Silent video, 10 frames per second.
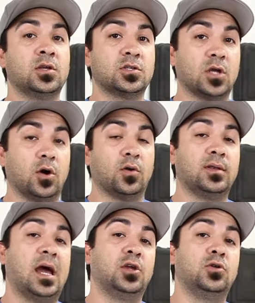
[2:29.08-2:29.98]
So
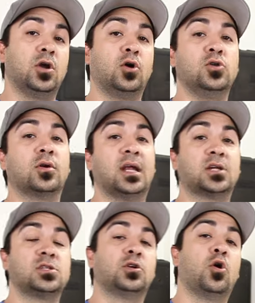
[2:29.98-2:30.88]
now you know you can
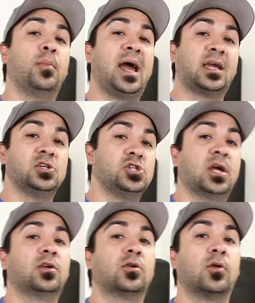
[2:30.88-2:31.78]
actually go back and
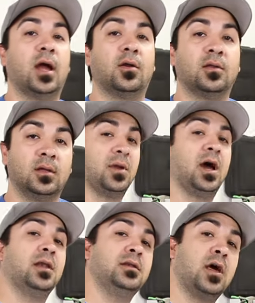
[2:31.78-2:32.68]
check your ground.
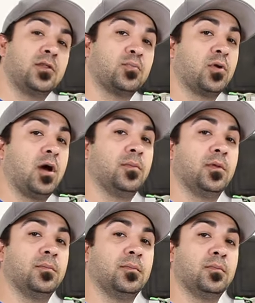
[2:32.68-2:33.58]
Another
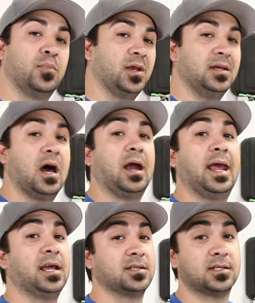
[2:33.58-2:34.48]
problem, but not
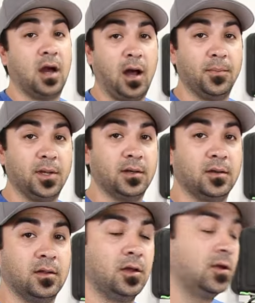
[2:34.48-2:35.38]
as common,
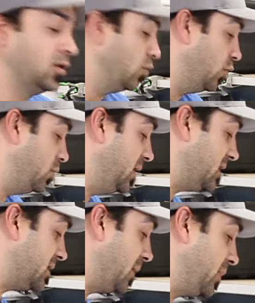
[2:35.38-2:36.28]
would be
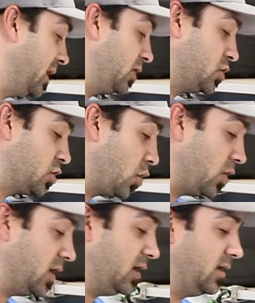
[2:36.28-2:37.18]
something
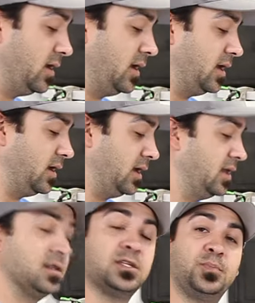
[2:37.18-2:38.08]
shorted
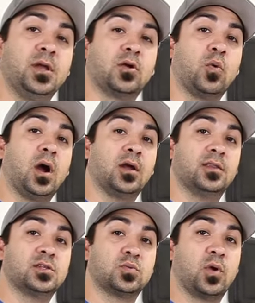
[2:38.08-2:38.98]
in the speaker wire
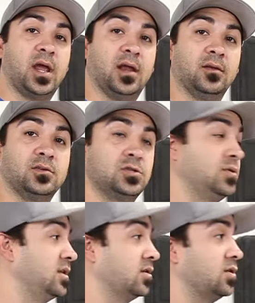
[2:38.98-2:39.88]
that's ran to
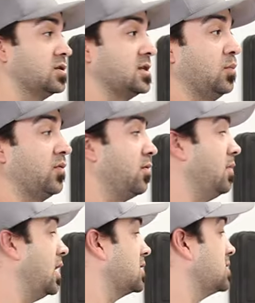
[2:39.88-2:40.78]
either your subwoofer
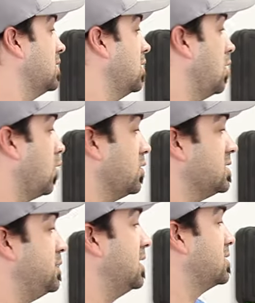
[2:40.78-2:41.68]
box or the
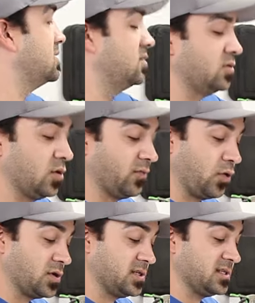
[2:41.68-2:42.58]
speakers in your door. Of
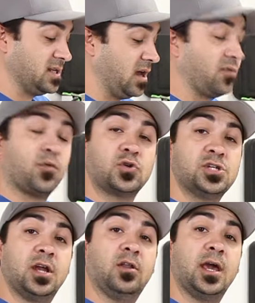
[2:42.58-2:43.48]
course, this is not a
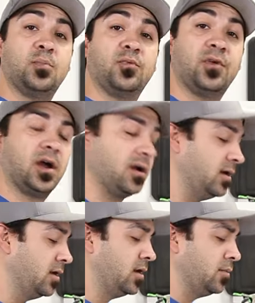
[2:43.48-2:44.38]
four-channel amplifier,
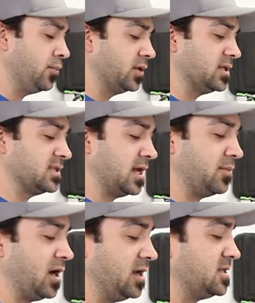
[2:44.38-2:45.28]
but the same
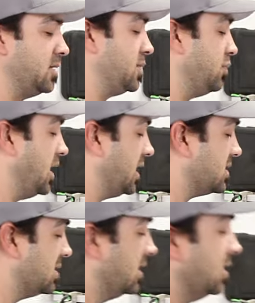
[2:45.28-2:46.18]
concept applies.